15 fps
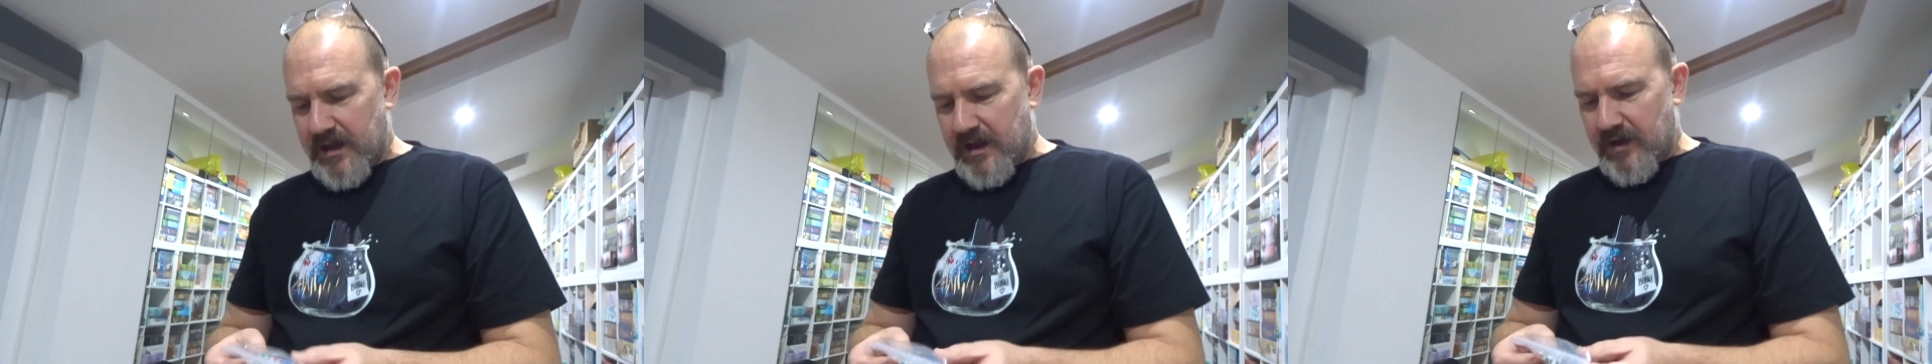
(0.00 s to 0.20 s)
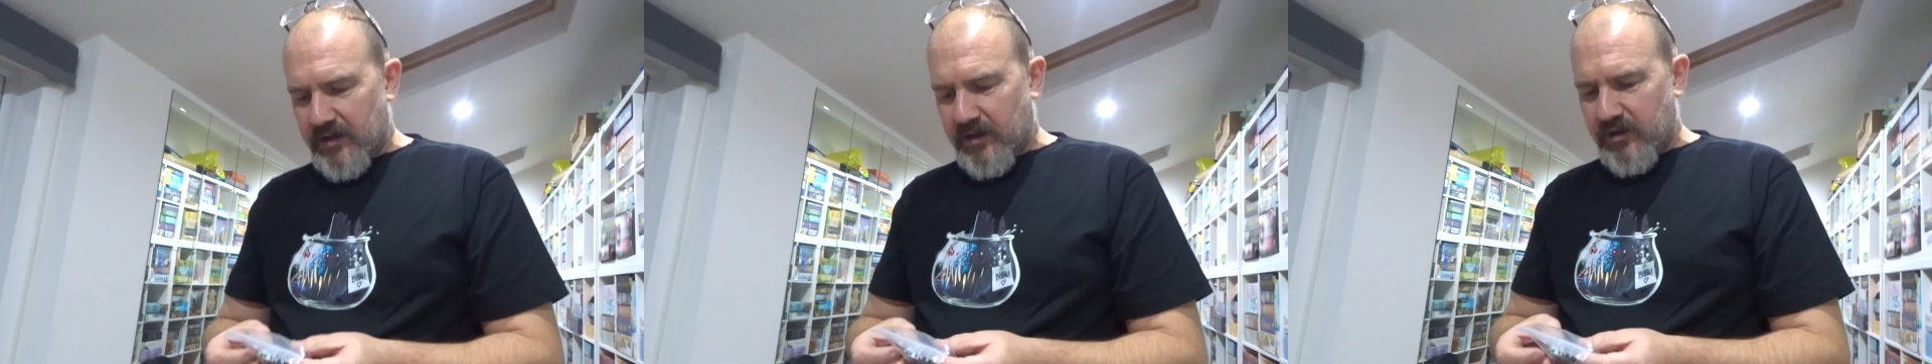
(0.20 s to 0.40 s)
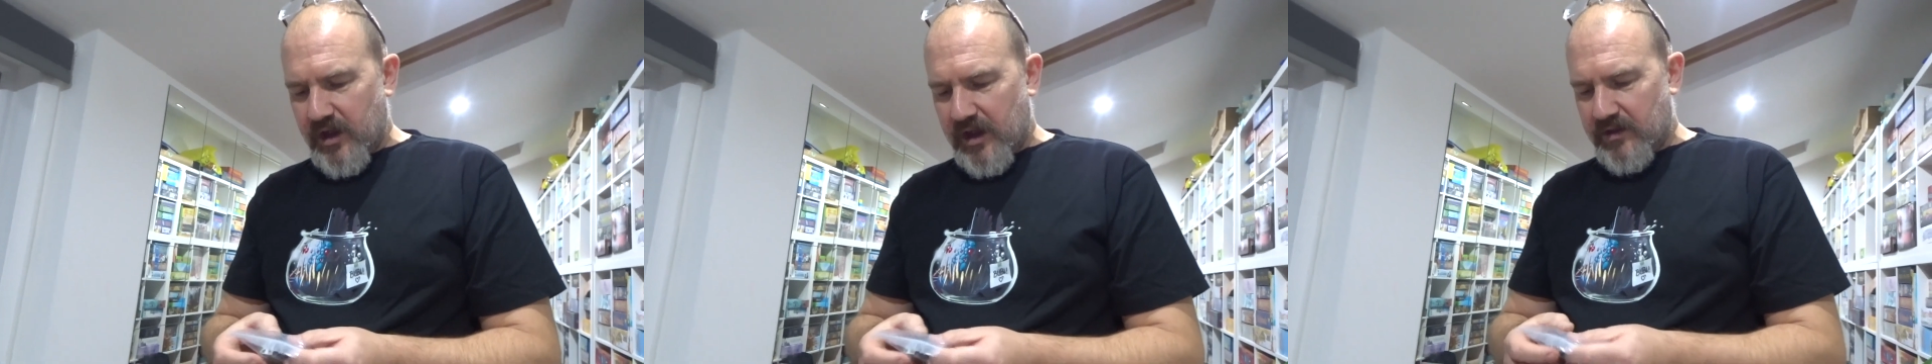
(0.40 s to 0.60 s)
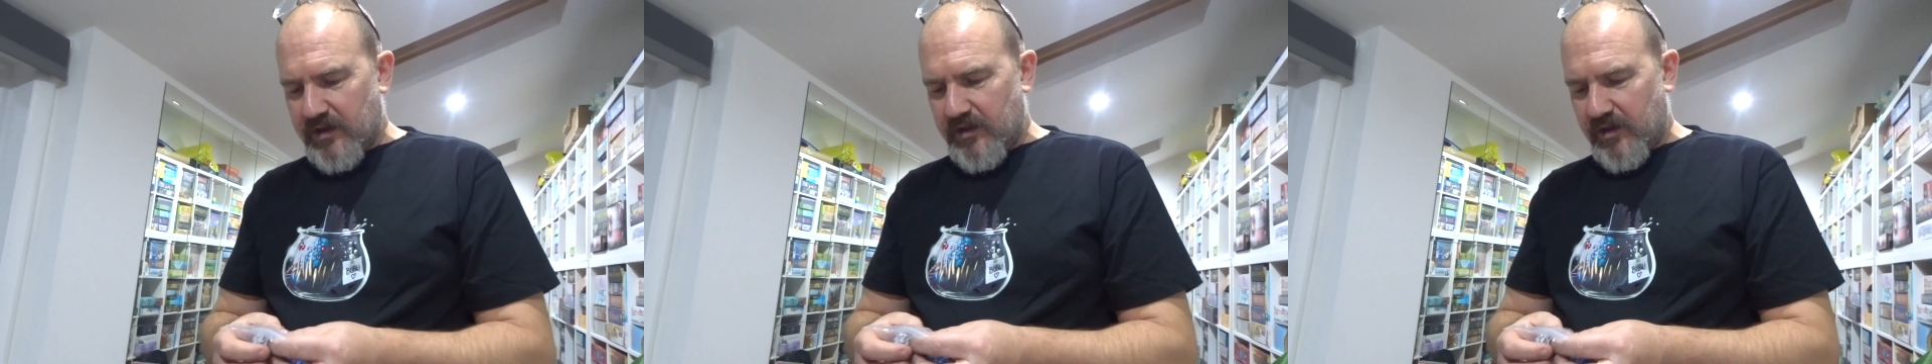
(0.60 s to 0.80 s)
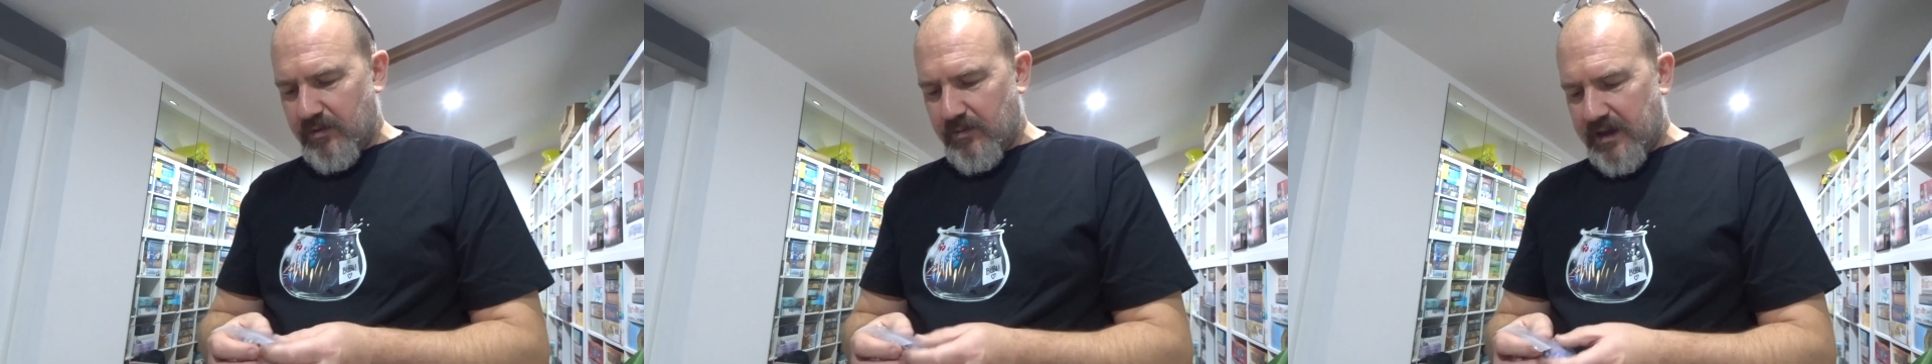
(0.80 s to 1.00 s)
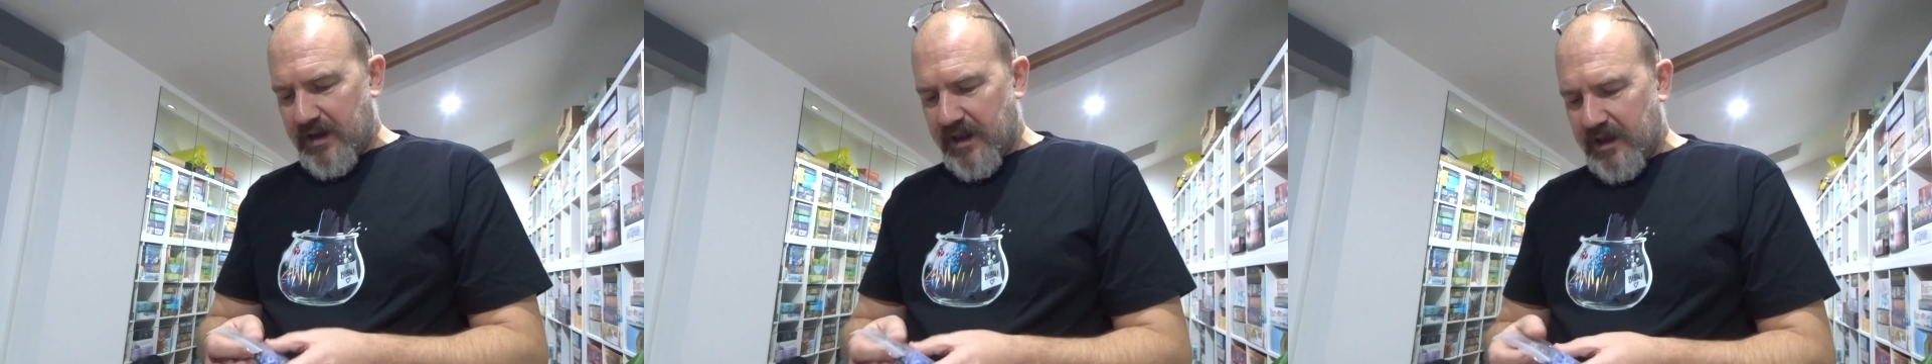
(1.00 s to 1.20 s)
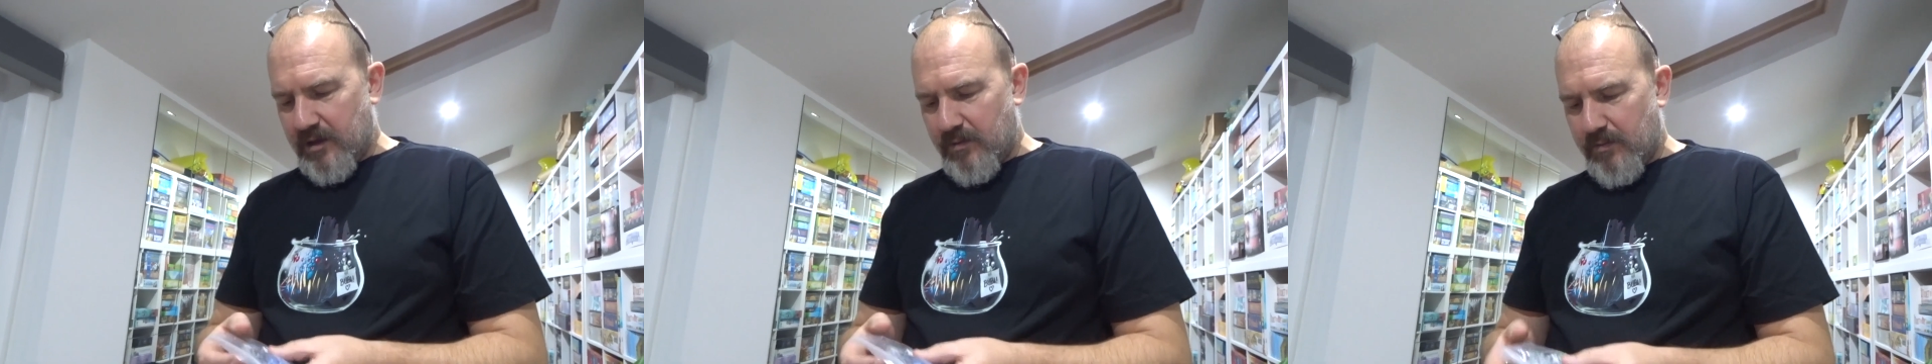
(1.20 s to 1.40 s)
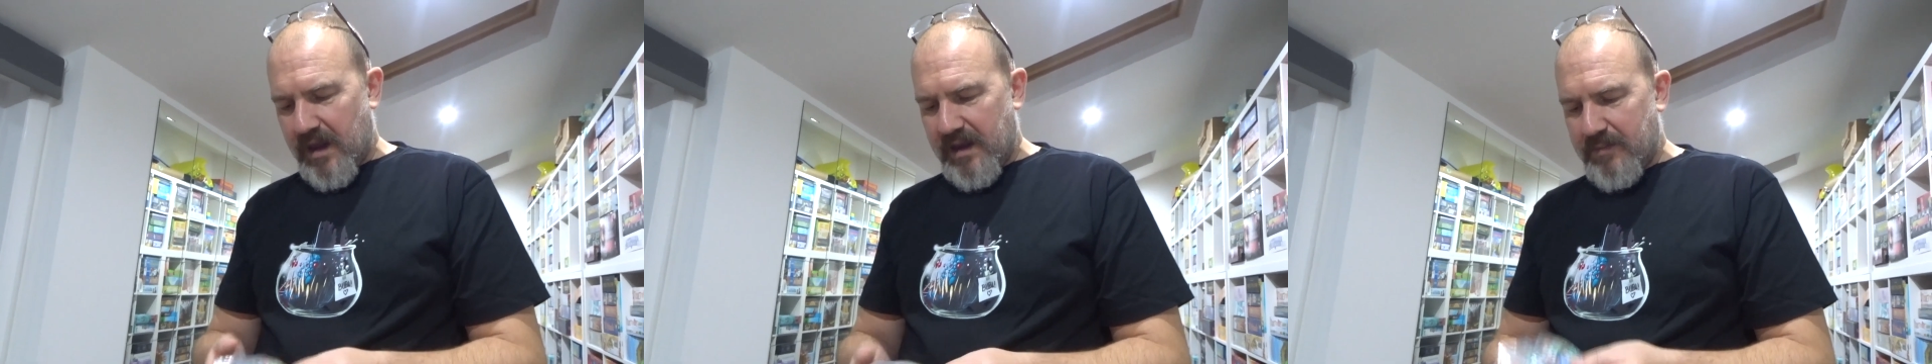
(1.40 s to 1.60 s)
suggested to me that
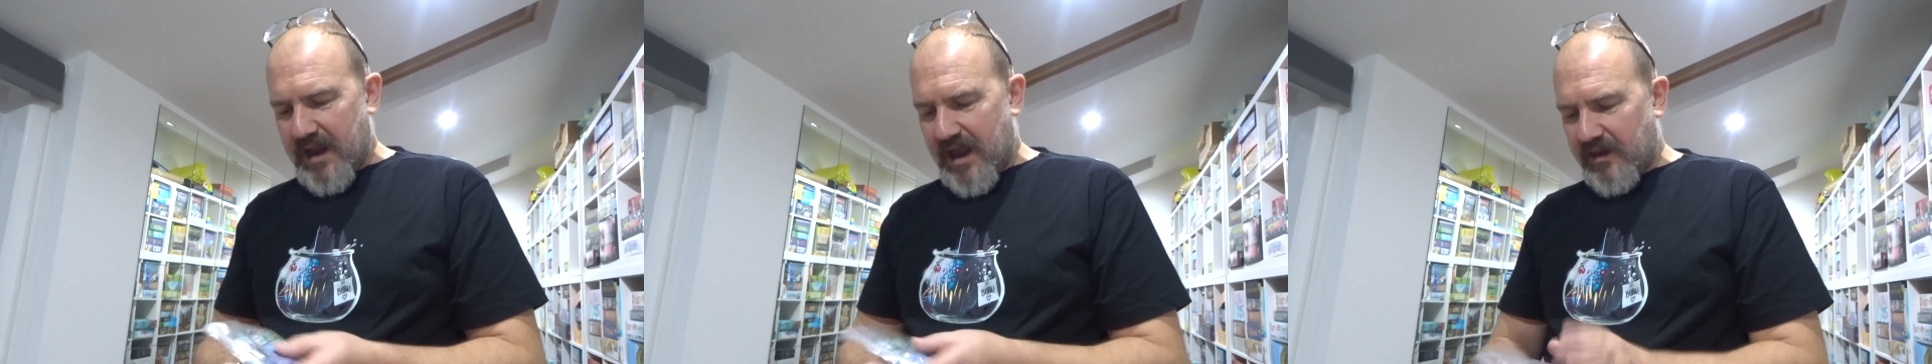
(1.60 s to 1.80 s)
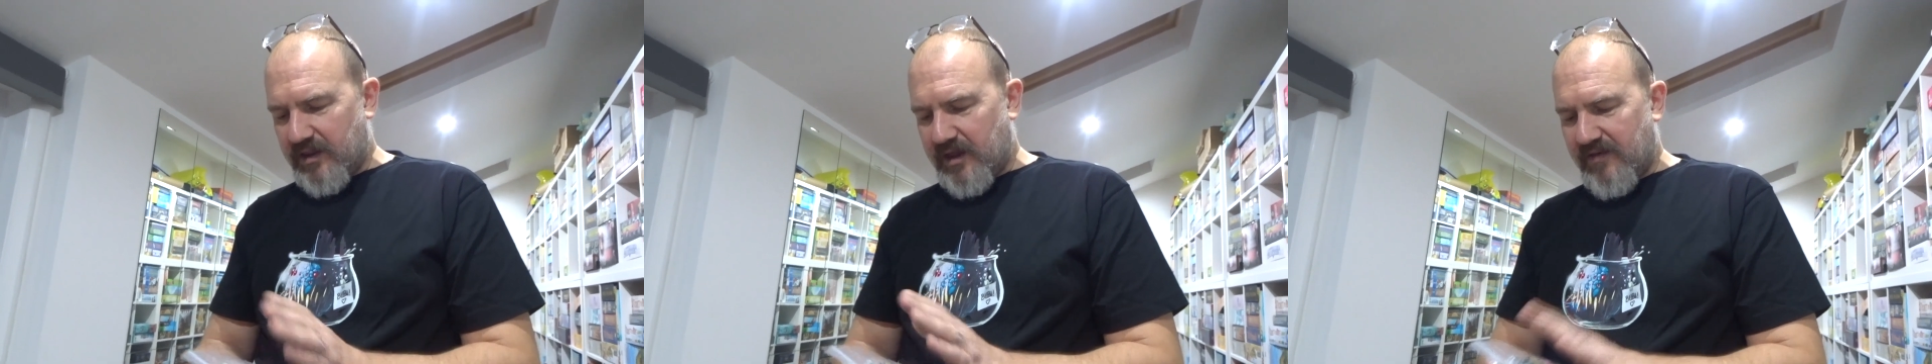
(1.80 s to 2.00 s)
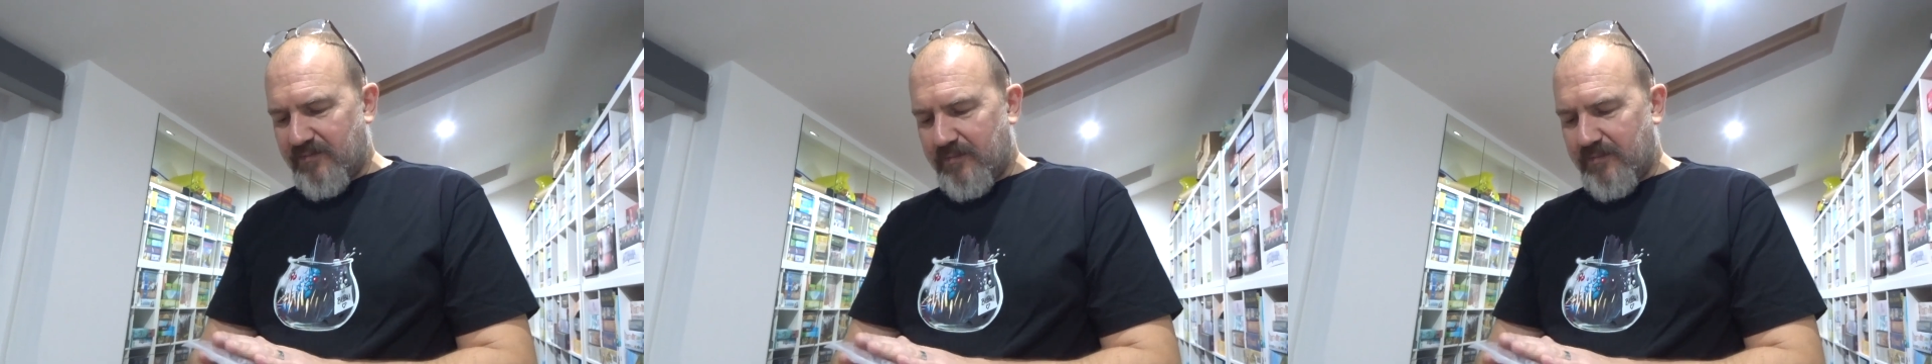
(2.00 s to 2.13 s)
he may be able to